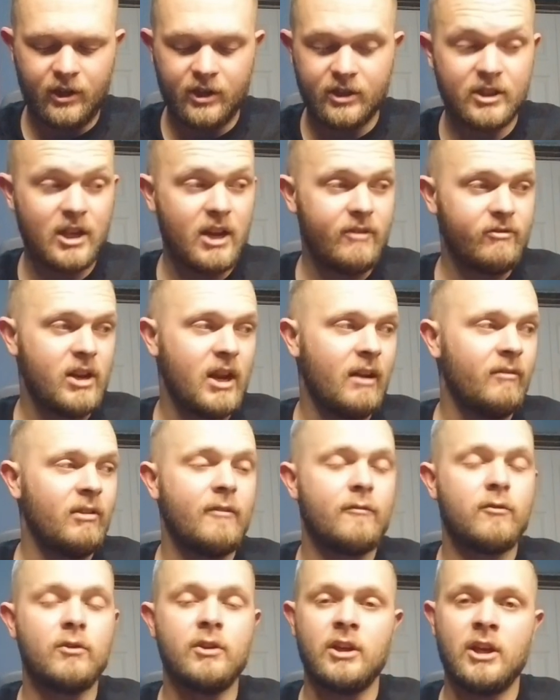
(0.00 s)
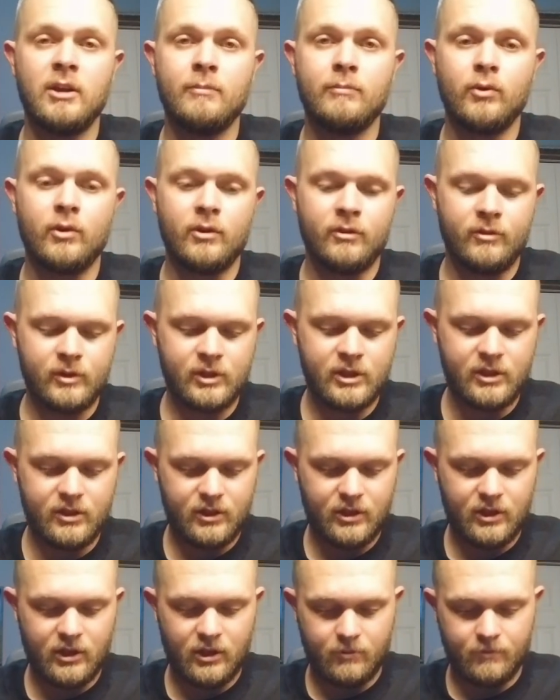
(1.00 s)
because I have to have that for the input on the
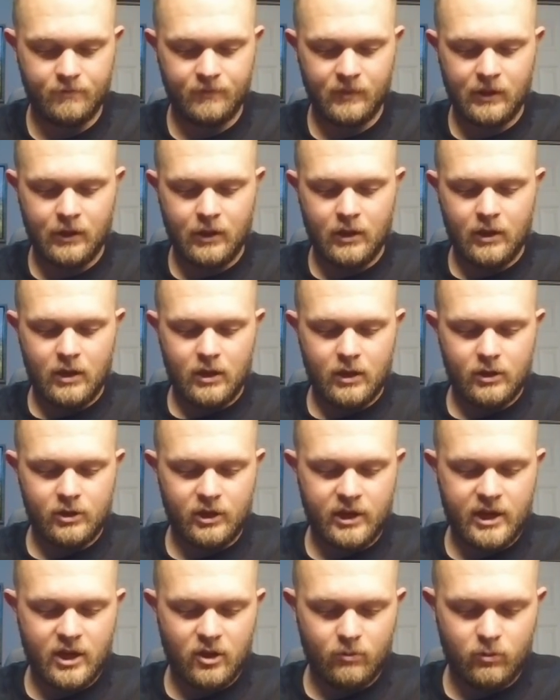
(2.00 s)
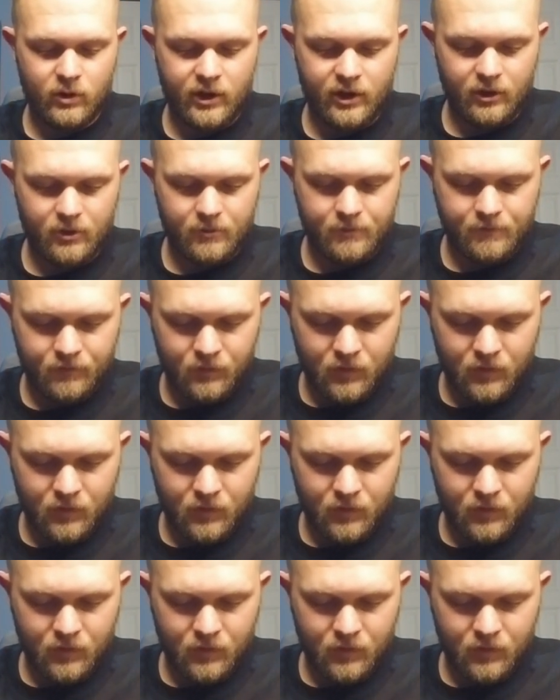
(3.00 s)
TCM to calibrate it.